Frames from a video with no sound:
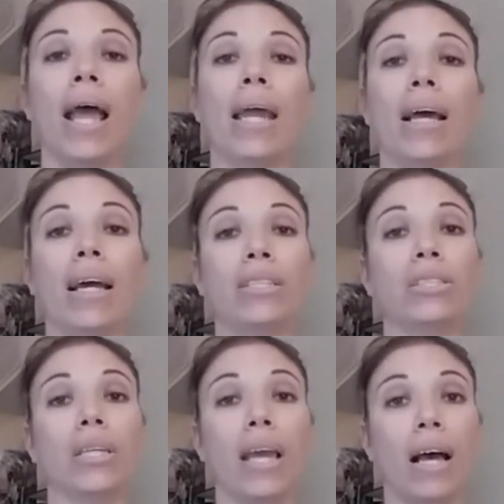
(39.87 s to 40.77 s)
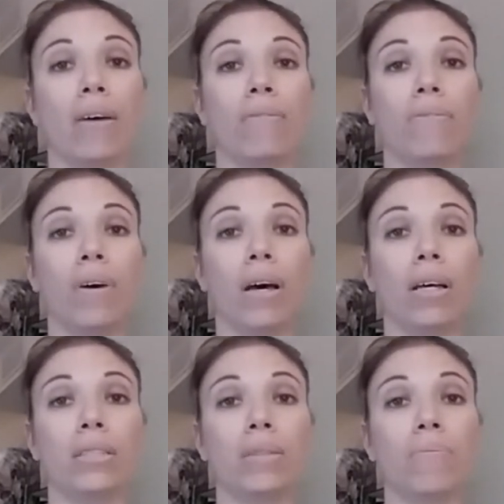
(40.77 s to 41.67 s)
And I actually have
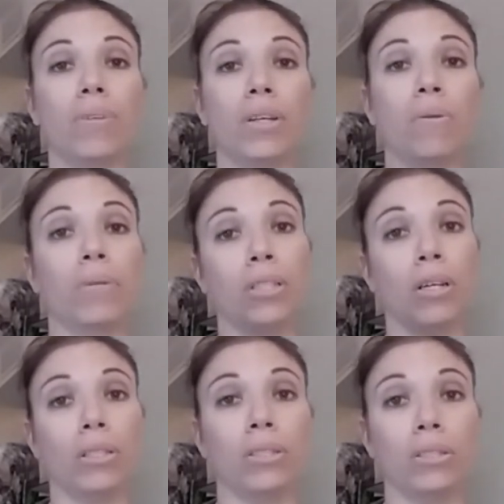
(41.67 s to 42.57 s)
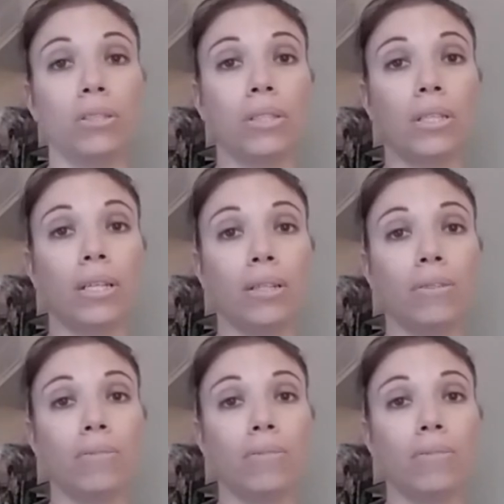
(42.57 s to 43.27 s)
uh, some video which I'll insert here.